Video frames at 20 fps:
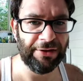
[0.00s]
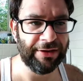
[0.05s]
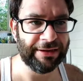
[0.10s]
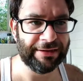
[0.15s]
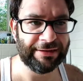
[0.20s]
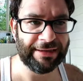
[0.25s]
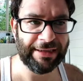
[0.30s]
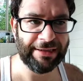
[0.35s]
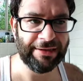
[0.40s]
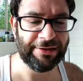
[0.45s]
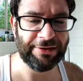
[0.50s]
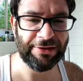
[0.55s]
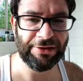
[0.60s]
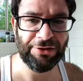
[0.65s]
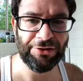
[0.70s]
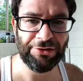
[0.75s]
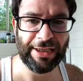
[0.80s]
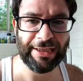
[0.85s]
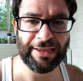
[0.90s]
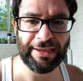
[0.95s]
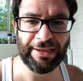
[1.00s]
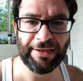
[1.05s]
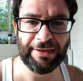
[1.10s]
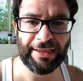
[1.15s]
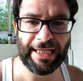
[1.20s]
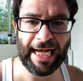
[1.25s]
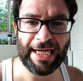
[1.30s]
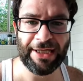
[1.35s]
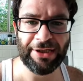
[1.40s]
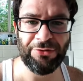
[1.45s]
this thing could look like a
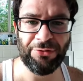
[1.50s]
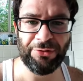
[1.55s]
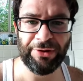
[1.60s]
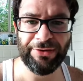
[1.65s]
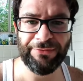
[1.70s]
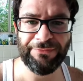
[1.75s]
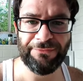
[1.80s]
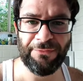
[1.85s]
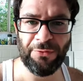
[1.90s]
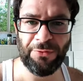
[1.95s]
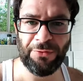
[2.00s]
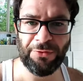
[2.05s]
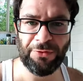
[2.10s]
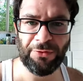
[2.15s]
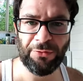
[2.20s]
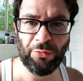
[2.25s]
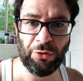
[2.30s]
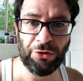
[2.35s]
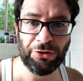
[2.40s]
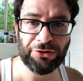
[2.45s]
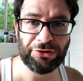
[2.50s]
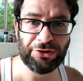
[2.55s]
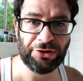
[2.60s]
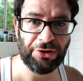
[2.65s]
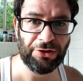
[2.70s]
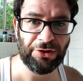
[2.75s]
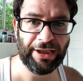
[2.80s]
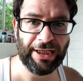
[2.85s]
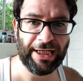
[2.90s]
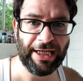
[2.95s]
Category 4 worst
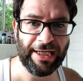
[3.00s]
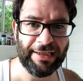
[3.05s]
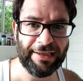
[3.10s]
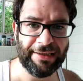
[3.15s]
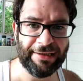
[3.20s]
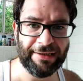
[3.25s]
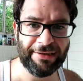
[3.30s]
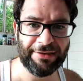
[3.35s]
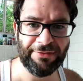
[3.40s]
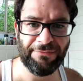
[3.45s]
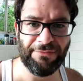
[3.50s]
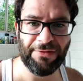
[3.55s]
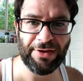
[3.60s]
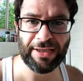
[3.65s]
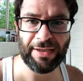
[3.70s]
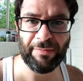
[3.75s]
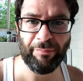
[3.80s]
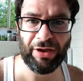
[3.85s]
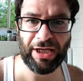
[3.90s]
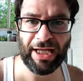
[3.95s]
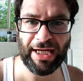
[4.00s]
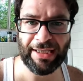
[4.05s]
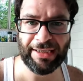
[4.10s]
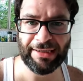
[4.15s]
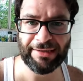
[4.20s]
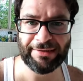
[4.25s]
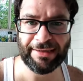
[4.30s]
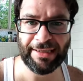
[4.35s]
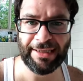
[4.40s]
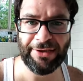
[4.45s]
hurricane in the fucking
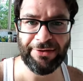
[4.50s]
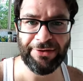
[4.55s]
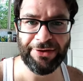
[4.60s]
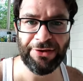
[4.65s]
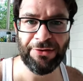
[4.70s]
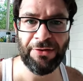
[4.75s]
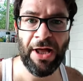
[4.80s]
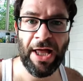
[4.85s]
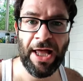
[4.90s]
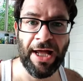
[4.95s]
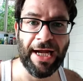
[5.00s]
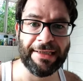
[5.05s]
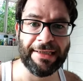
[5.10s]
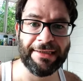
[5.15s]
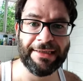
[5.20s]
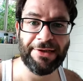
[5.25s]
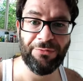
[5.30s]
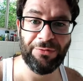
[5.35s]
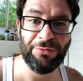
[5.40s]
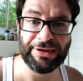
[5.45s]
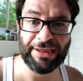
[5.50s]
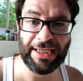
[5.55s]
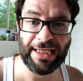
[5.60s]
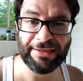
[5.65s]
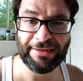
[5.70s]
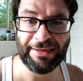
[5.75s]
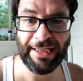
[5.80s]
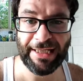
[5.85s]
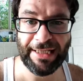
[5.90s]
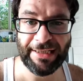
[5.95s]
planet scenario, and then once it
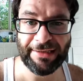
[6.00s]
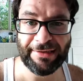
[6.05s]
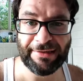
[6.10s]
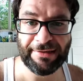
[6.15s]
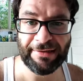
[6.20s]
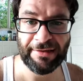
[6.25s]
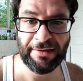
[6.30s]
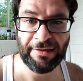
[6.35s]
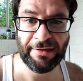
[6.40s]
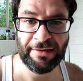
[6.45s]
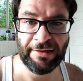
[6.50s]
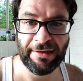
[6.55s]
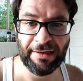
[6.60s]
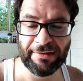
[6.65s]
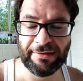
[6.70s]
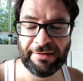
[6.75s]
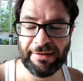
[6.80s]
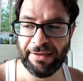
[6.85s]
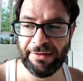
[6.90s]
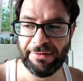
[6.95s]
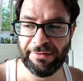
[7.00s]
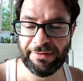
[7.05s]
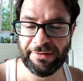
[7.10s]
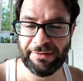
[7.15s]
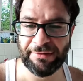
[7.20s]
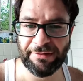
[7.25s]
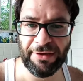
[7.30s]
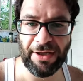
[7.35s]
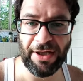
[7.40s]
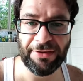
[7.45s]
actually hits, it's like
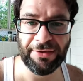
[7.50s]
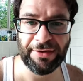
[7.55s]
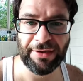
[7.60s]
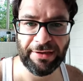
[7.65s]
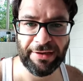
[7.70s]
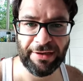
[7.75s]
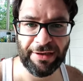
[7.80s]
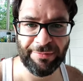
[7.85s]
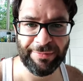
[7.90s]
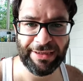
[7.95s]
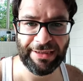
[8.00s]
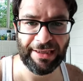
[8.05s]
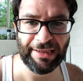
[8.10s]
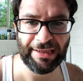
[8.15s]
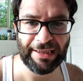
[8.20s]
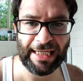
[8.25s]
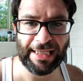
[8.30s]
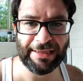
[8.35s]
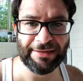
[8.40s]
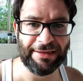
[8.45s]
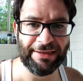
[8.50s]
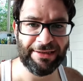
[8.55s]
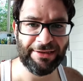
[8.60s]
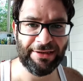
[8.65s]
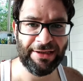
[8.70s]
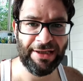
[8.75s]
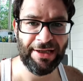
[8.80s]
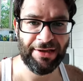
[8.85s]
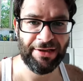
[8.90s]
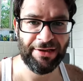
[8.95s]
nothing, you know what I mean? Like, it actually,